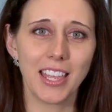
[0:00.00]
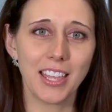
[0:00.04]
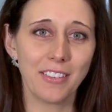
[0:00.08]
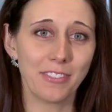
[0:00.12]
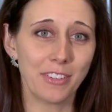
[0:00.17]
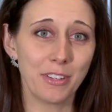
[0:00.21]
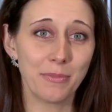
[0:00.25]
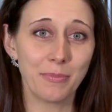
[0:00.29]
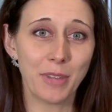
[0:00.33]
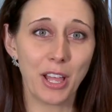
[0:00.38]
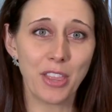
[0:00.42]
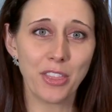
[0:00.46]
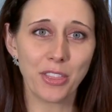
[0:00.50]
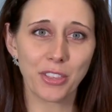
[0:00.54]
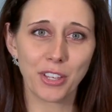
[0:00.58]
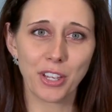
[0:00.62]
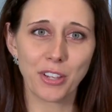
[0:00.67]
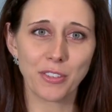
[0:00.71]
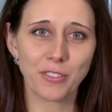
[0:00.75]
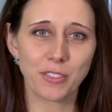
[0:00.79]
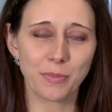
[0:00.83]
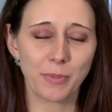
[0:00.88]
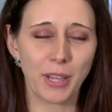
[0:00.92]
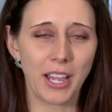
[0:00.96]
If a month
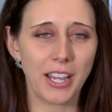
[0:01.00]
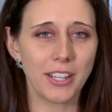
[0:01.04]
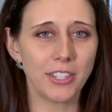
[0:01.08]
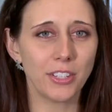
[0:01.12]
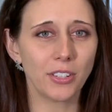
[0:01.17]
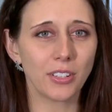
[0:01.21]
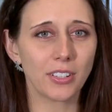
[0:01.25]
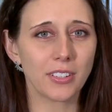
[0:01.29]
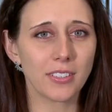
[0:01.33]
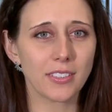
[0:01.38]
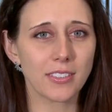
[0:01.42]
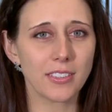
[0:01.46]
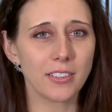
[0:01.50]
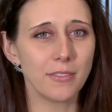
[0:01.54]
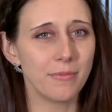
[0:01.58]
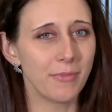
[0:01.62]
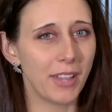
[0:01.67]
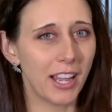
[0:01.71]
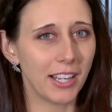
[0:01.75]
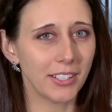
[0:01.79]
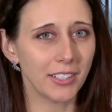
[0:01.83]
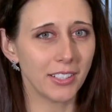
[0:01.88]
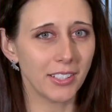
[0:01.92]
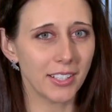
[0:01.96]
goes by and you can still
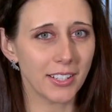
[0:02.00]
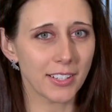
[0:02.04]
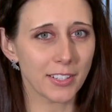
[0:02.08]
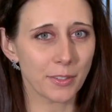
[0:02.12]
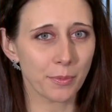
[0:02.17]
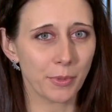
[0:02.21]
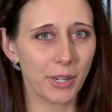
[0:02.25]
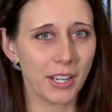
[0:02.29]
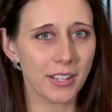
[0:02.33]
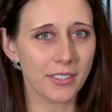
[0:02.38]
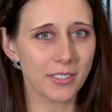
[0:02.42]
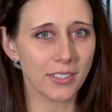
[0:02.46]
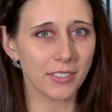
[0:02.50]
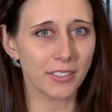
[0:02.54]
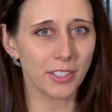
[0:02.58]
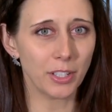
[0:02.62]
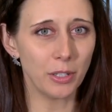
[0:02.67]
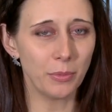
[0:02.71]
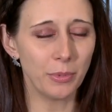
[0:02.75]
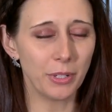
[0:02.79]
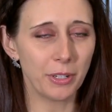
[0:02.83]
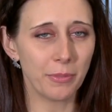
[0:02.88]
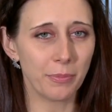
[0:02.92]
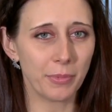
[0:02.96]
manually express a
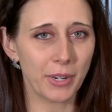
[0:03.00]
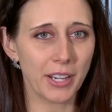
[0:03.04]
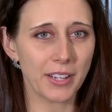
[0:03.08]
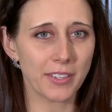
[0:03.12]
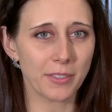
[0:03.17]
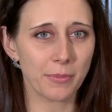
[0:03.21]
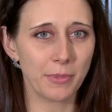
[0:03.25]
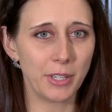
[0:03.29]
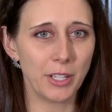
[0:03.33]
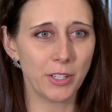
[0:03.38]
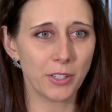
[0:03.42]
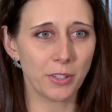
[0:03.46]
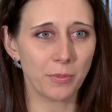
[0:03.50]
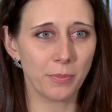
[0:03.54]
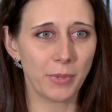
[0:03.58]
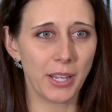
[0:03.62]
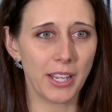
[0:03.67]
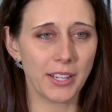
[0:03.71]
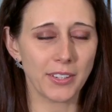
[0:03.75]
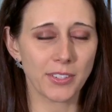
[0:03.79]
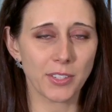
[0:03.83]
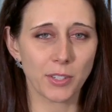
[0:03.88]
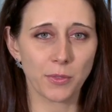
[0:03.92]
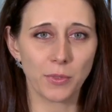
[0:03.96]
little bit of breast milk
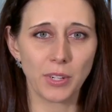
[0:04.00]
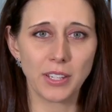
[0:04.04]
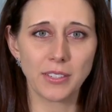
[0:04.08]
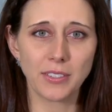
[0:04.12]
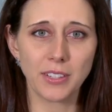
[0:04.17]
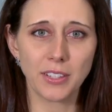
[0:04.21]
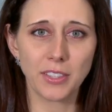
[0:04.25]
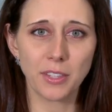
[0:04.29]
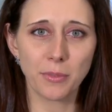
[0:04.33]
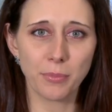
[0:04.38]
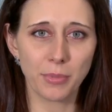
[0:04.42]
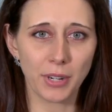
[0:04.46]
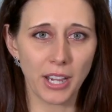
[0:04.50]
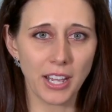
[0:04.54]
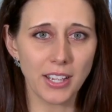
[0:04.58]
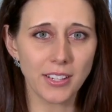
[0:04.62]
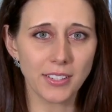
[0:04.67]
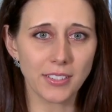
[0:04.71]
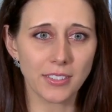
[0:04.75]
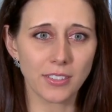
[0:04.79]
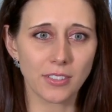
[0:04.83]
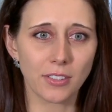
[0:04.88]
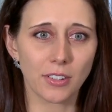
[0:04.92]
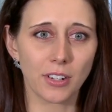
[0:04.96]
by squeezing the
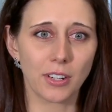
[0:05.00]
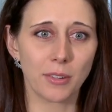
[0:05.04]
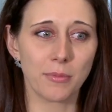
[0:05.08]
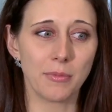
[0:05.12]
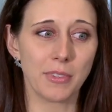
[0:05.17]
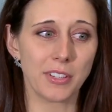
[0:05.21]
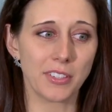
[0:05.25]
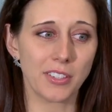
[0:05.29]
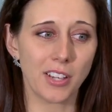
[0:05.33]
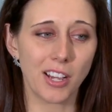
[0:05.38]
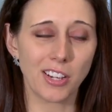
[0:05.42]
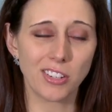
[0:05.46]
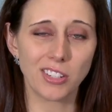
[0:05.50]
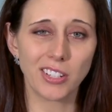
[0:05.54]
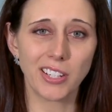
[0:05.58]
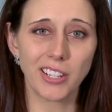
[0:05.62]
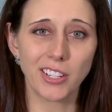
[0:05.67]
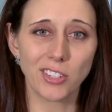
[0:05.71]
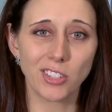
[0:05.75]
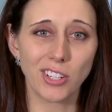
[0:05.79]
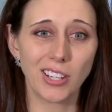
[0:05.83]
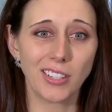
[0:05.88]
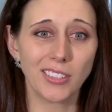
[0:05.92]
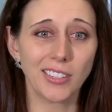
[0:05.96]
breast or massaging
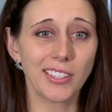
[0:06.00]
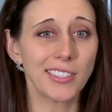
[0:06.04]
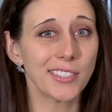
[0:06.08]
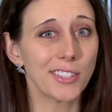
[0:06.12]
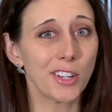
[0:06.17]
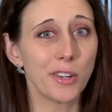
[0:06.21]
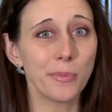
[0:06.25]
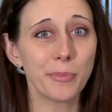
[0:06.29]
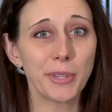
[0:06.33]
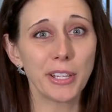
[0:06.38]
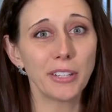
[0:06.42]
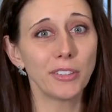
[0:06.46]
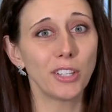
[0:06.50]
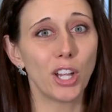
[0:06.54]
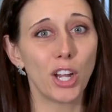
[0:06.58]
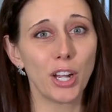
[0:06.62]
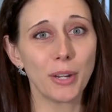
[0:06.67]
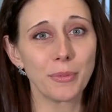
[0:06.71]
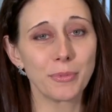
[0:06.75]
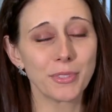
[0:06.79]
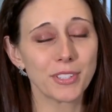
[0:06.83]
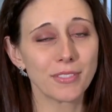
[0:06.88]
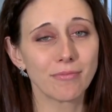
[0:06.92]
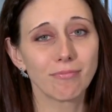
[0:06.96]
it gently, don't be
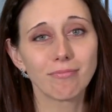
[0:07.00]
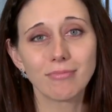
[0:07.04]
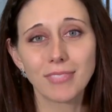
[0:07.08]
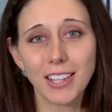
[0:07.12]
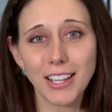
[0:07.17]
alarmed.